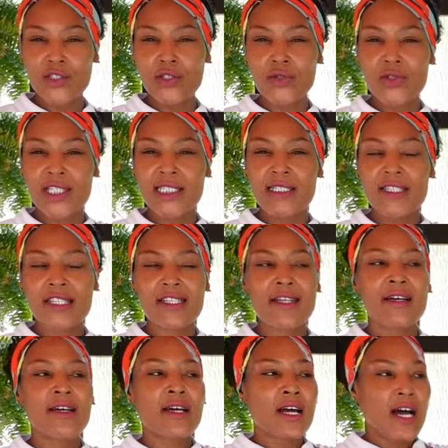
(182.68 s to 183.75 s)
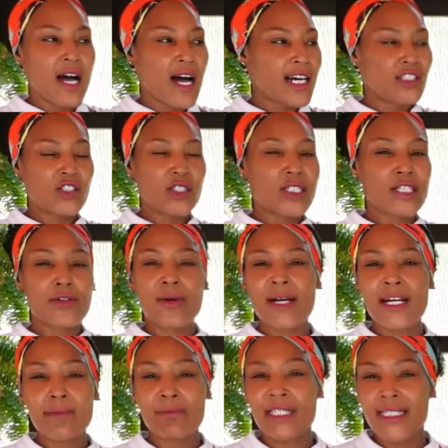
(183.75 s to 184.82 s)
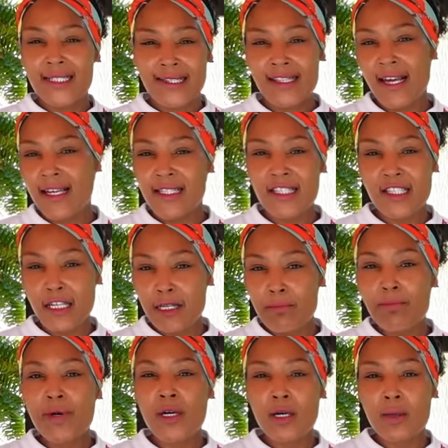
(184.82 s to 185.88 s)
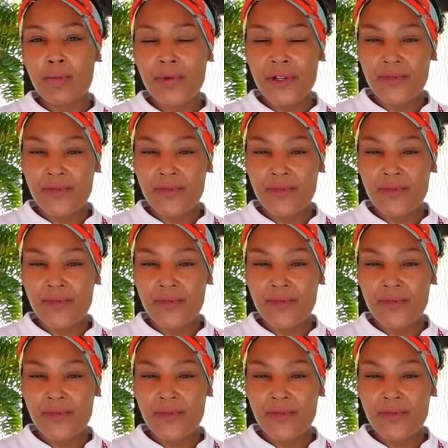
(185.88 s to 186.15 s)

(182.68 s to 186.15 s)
do this, I just grabbed the exact same pump